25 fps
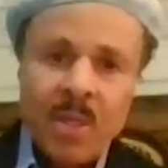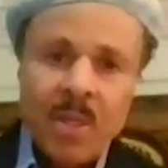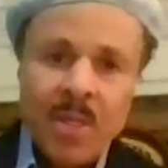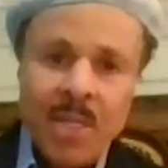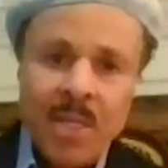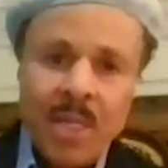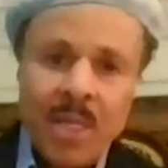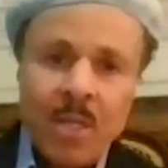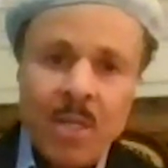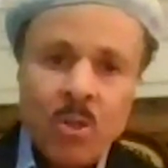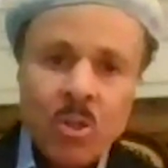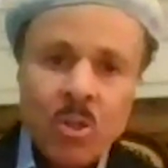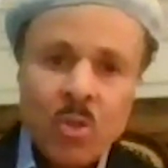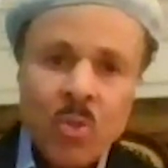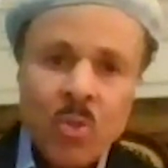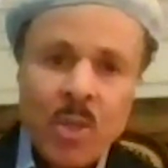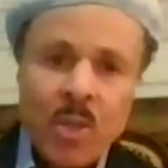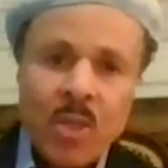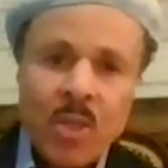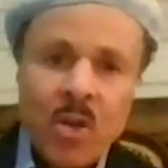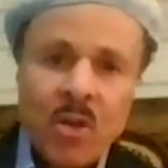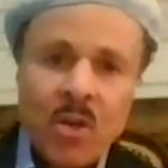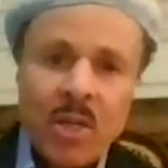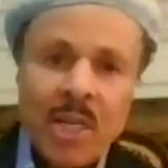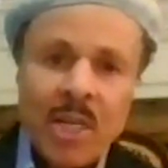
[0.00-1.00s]
deals
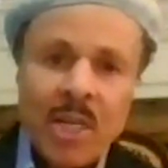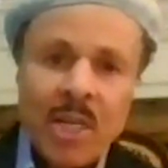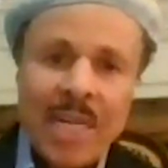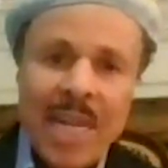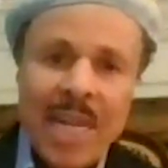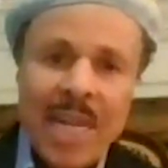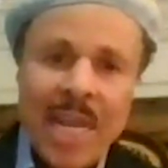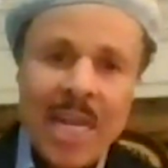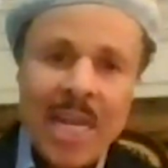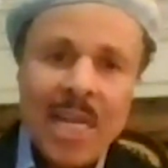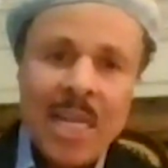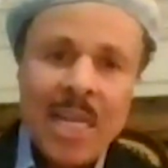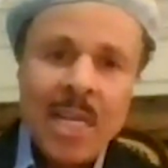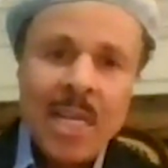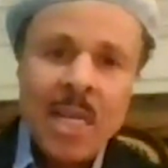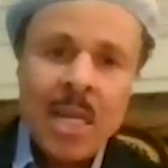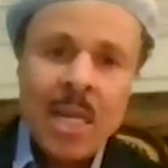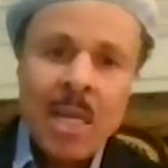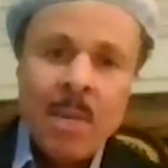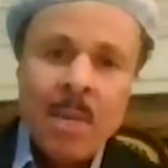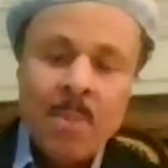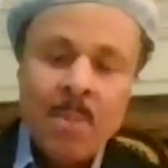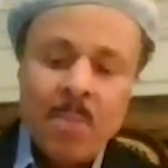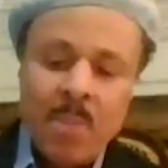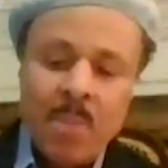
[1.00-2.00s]
with on a daily
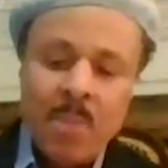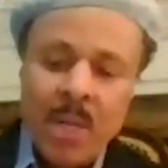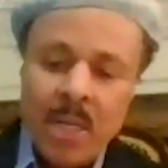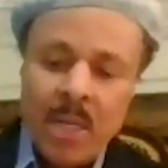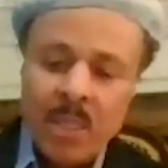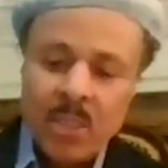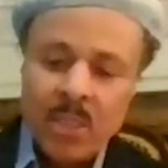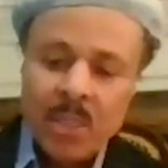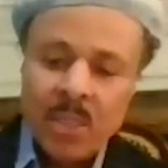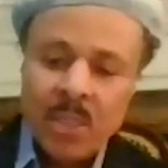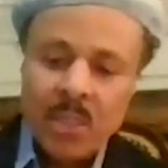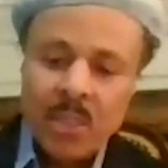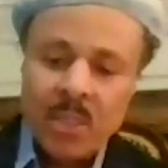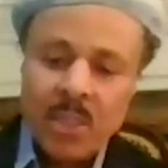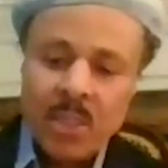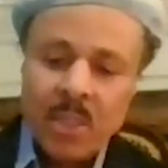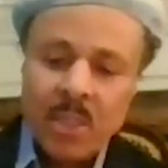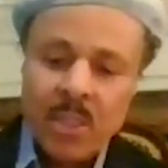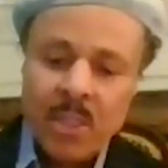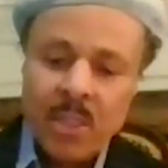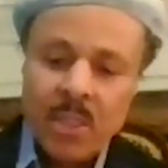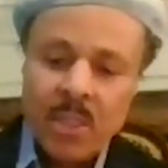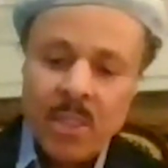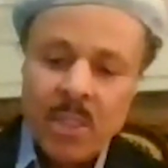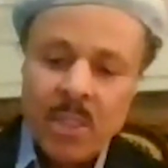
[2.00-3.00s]
basis.
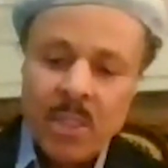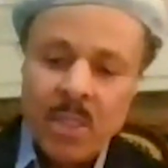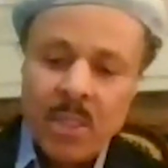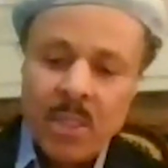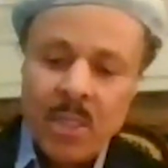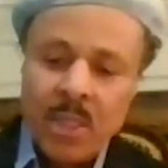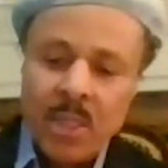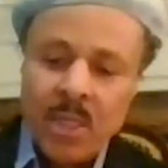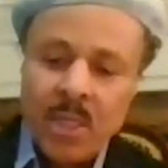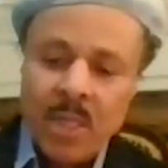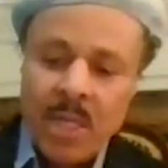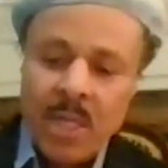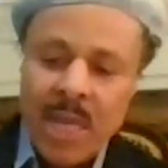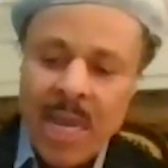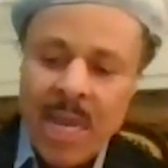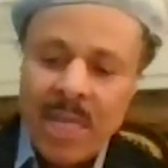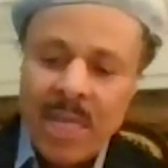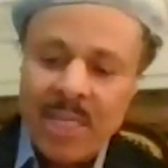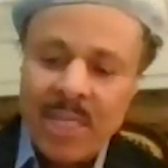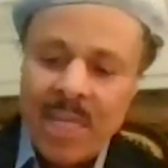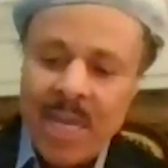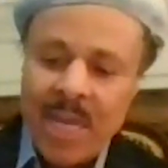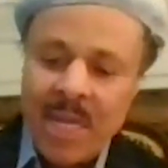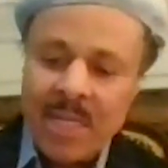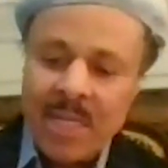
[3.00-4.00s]

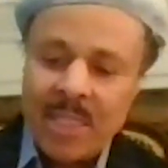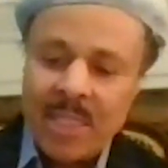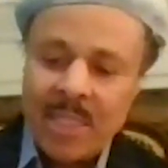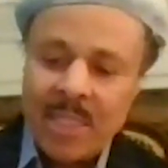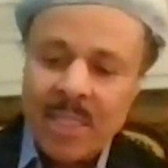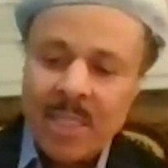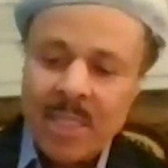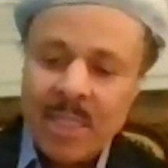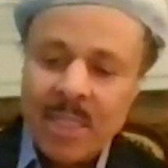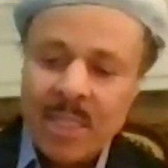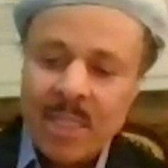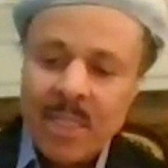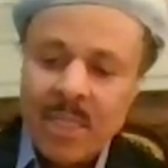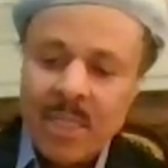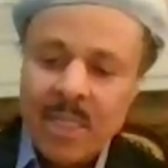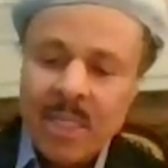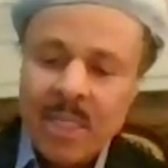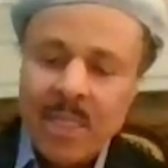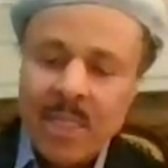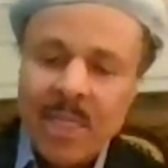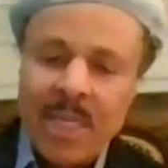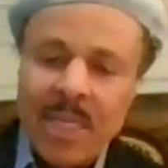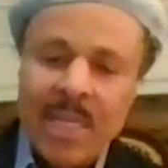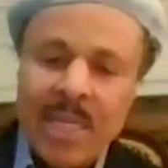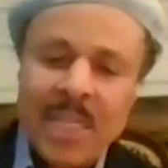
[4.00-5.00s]
And yet,
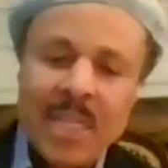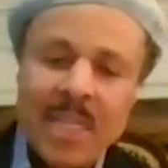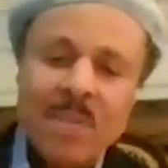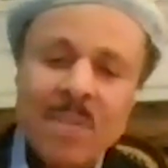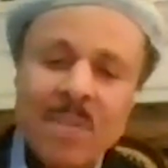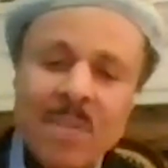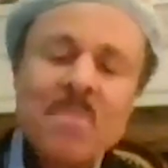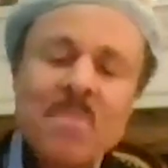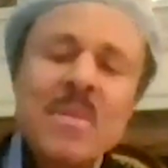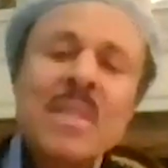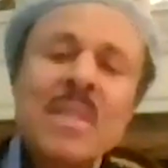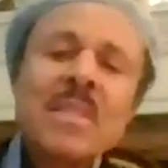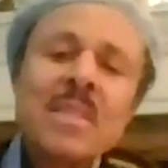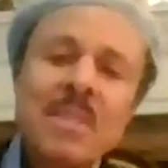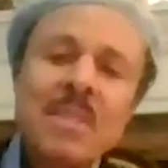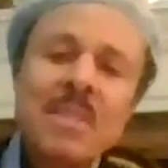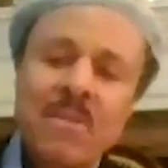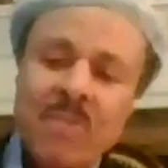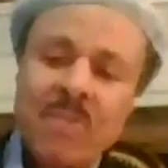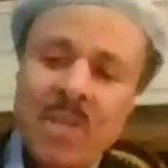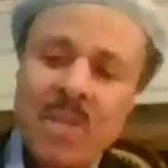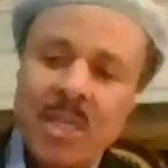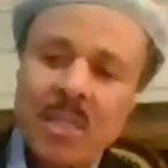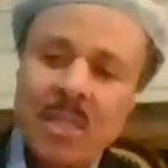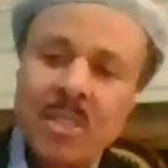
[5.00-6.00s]
in the midst
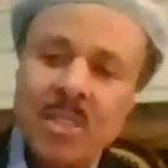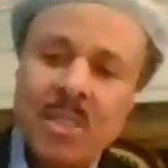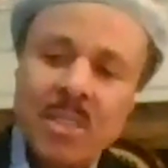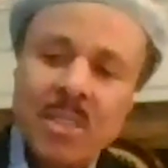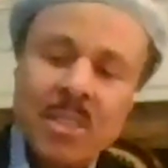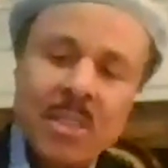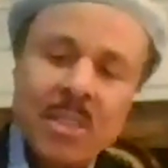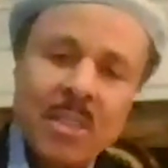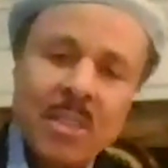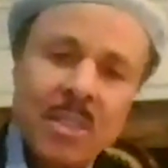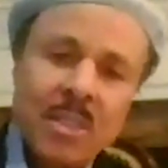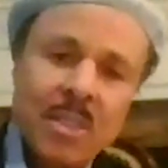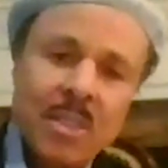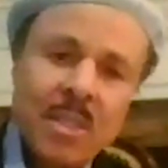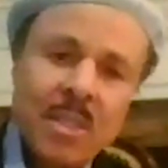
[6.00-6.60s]
of this,